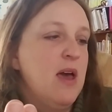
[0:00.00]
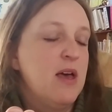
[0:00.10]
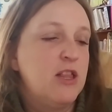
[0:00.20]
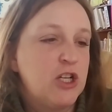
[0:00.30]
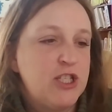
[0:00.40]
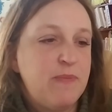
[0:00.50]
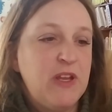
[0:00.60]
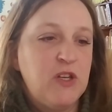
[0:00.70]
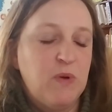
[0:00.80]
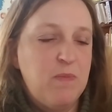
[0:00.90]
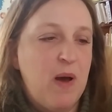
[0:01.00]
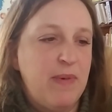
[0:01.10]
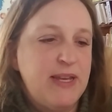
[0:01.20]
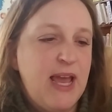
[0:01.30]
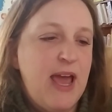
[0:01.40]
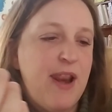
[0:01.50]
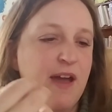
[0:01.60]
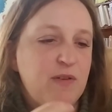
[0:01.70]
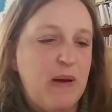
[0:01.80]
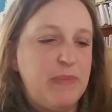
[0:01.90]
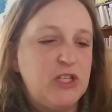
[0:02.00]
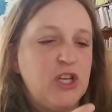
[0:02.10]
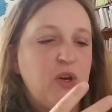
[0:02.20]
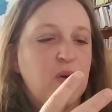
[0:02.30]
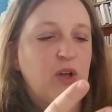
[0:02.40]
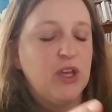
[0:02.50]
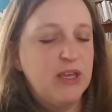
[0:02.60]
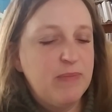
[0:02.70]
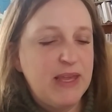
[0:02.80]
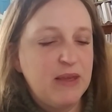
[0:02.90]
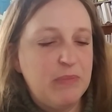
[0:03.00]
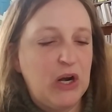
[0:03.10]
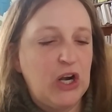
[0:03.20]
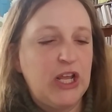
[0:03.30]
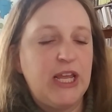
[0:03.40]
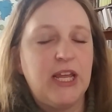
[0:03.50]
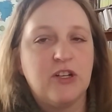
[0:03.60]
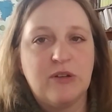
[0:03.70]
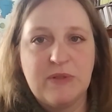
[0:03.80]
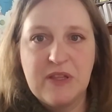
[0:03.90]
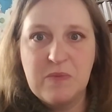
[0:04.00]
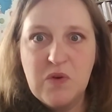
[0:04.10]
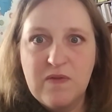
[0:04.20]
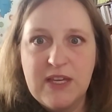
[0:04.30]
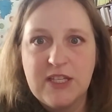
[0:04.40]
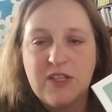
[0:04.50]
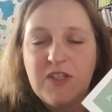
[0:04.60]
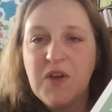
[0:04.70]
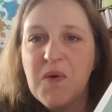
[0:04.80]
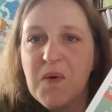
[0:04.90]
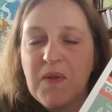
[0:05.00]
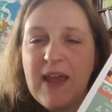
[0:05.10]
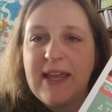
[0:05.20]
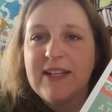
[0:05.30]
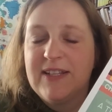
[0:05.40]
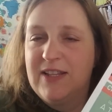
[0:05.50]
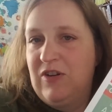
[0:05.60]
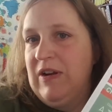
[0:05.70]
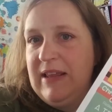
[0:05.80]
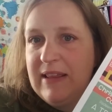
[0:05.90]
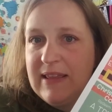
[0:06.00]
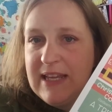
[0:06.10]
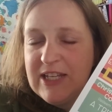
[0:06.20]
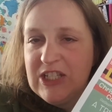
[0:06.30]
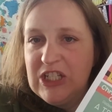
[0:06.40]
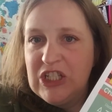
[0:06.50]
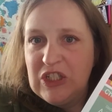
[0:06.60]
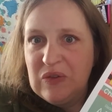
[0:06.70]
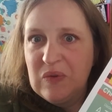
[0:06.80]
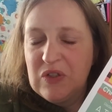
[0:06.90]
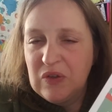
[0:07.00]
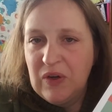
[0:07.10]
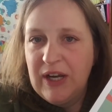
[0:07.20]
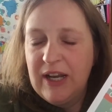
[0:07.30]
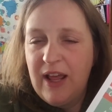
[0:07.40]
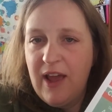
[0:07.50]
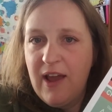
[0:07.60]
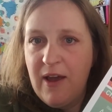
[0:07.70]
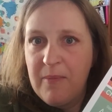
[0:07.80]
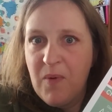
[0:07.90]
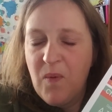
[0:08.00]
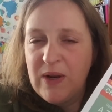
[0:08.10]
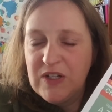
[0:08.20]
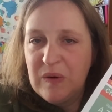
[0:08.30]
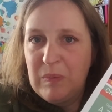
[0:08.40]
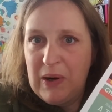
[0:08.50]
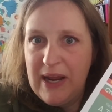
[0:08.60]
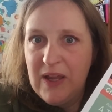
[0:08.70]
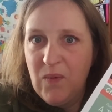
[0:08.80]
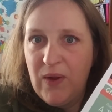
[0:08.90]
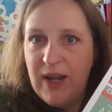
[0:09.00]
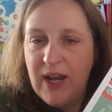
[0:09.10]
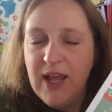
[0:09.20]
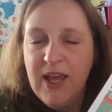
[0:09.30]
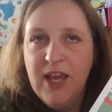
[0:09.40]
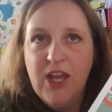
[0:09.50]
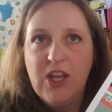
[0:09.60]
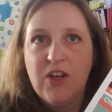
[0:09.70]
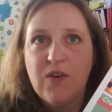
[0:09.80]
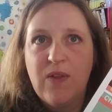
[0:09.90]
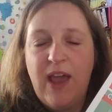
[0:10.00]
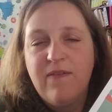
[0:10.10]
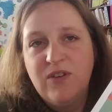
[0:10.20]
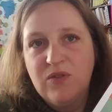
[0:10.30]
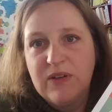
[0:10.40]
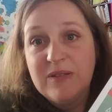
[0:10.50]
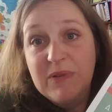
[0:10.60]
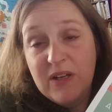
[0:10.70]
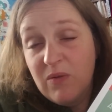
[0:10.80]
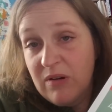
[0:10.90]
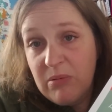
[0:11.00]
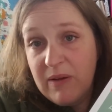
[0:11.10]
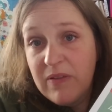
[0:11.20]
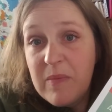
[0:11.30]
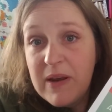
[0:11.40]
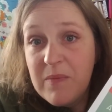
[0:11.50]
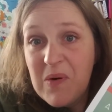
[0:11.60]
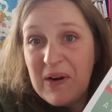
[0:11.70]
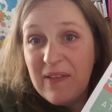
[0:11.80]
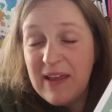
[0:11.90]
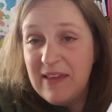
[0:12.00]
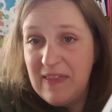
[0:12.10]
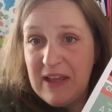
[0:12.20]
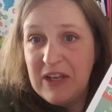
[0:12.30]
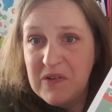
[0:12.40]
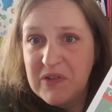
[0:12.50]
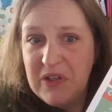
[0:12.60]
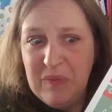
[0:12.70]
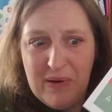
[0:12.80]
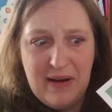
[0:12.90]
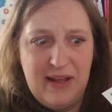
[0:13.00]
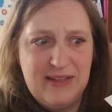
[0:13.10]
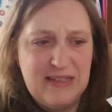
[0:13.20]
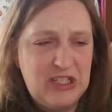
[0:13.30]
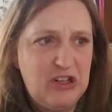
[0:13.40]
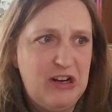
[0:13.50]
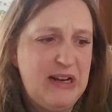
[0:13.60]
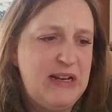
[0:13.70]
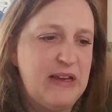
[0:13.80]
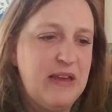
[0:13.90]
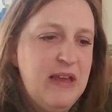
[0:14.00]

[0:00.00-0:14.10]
learn something new with mom and dad, have a puppet show, a cookie baking party, a trip to the movies. So like it's the great things to do during um, winter break when, you know, they have new toys but they don't want to play with them anymore. Like they can use a coupon. It's such a great idea.